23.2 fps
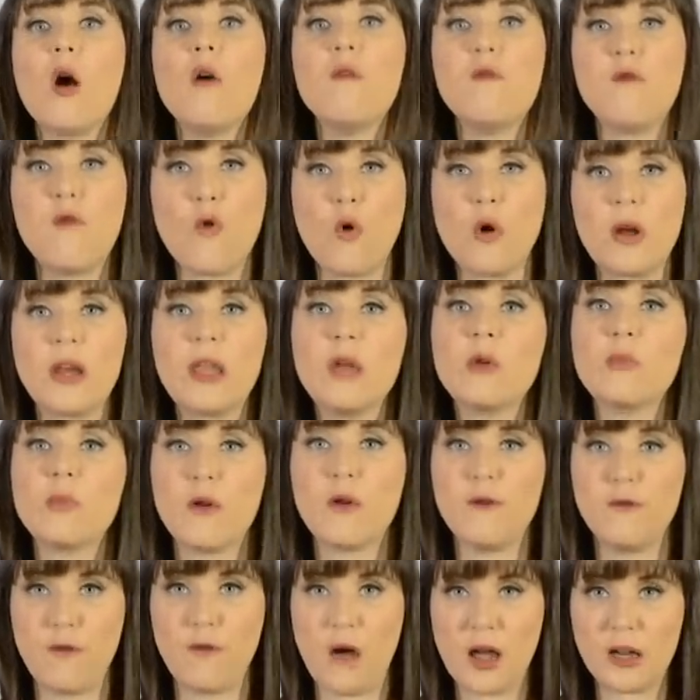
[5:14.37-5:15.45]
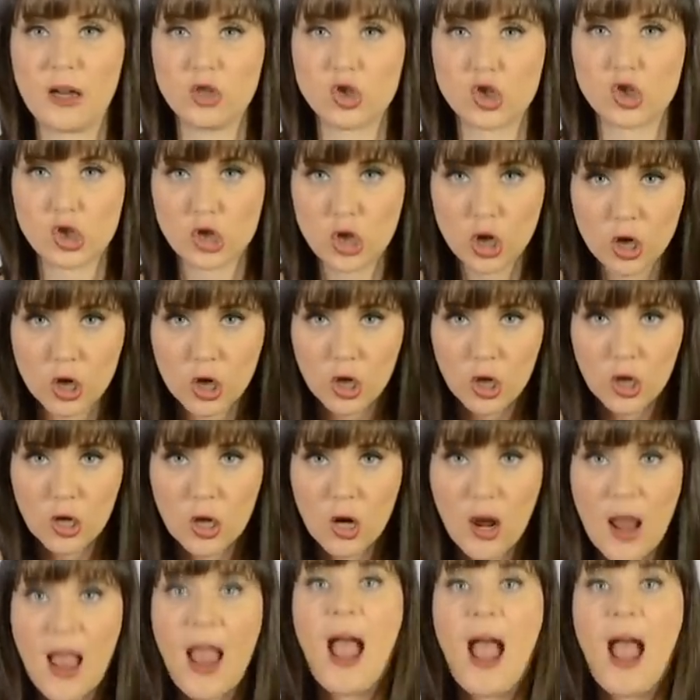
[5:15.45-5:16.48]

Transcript: avoiding refined sugar,